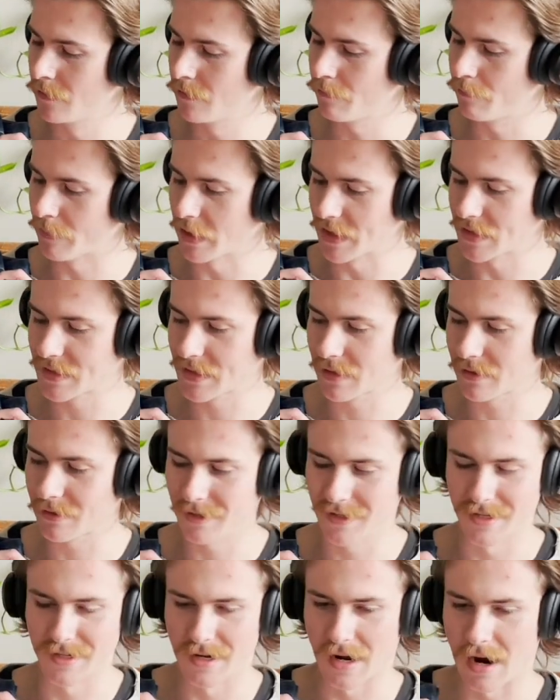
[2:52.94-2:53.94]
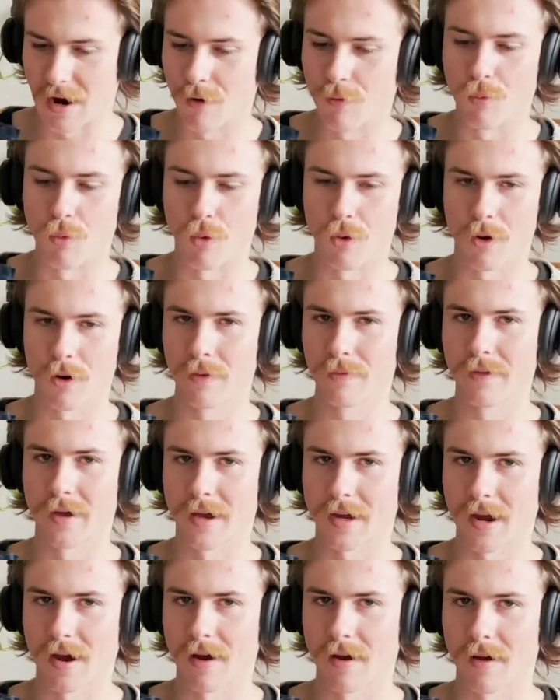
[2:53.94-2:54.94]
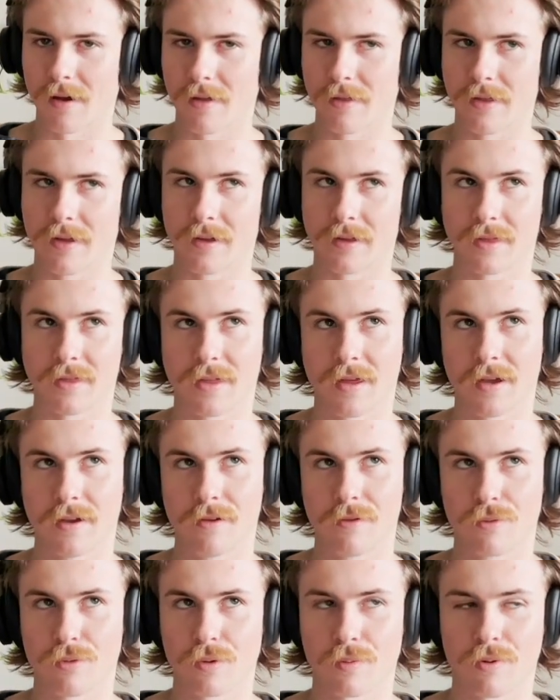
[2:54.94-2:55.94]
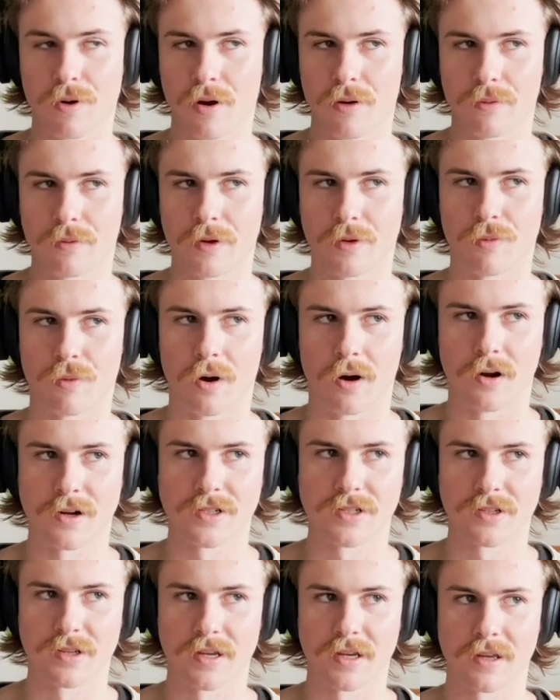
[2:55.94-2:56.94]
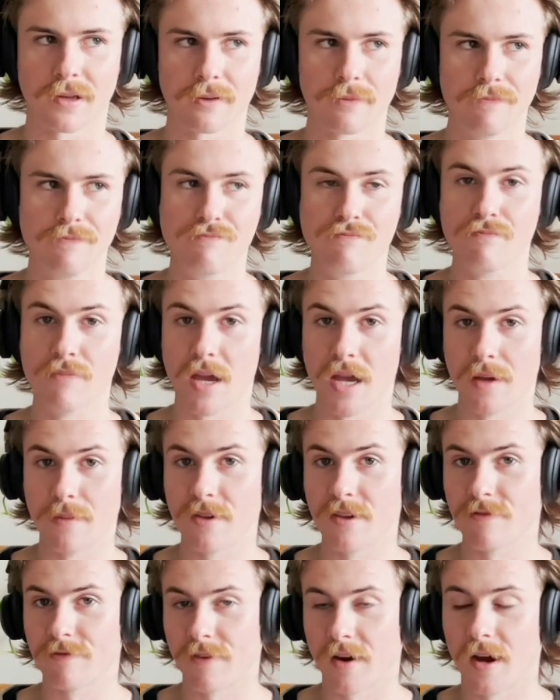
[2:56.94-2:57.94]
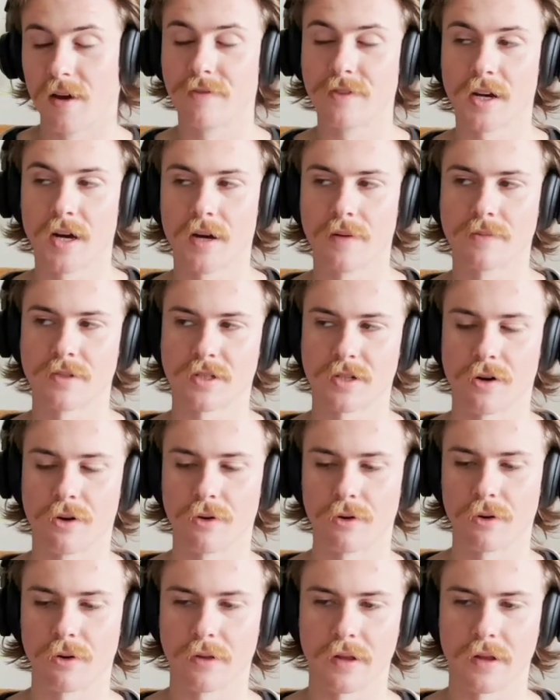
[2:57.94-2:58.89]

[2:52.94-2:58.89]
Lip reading: basically not worn. Like they were probably washed like maybe 5 times total.